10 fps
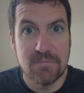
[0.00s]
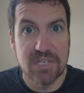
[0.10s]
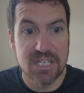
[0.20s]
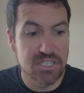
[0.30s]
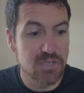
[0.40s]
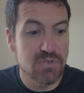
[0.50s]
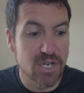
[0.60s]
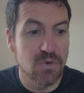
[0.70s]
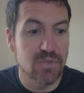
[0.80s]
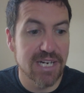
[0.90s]
because you
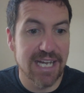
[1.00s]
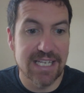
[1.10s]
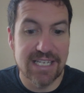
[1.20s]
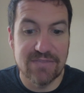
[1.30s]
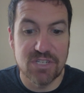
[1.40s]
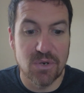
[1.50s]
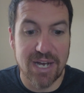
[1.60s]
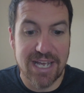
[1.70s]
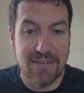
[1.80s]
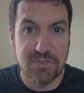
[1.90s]
know that even though I
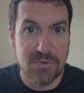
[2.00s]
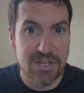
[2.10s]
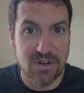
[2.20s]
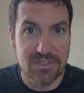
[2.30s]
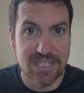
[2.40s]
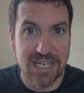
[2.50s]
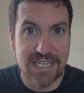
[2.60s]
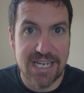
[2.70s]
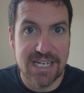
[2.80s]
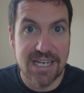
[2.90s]
have 3 cards that I
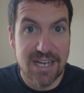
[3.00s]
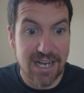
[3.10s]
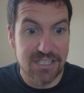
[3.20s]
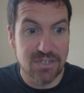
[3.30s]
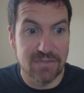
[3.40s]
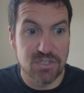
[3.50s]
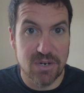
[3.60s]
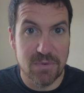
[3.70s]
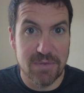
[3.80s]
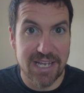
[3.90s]
need, I still have a
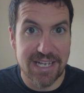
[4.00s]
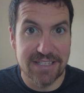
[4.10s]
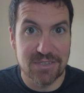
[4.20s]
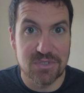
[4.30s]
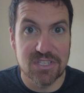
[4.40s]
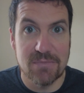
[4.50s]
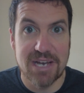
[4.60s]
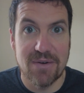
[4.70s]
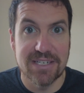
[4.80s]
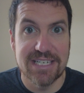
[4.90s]
trump in my hand, so
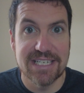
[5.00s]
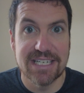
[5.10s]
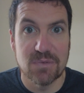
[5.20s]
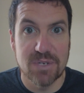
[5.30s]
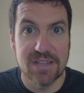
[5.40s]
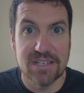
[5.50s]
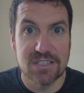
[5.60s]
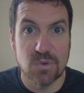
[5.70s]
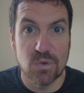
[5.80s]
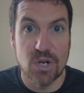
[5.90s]
somehow I need to get rid of this
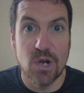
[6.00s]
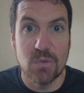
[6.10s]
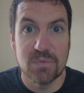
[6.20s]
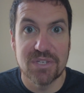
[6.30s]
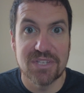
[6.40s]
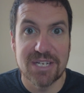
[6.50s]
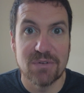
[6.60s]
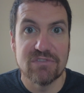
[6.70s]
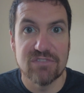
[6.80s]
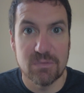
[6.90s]
or hope that they
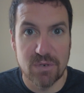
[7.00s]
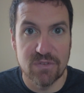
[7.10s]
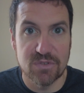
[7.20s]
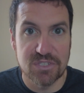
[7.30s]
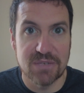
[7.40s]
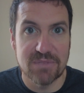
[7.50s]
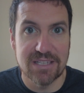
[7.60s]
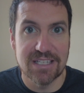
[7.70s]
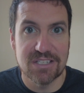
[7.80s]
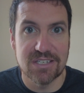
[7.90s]
don't flip over something
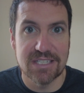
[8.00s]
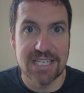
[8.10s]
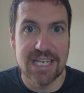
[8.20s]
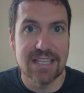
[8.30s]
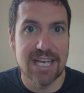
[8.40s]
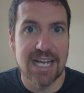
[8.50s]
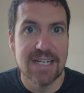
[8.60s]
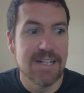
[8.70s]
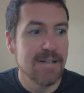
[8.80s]
that's going to take that.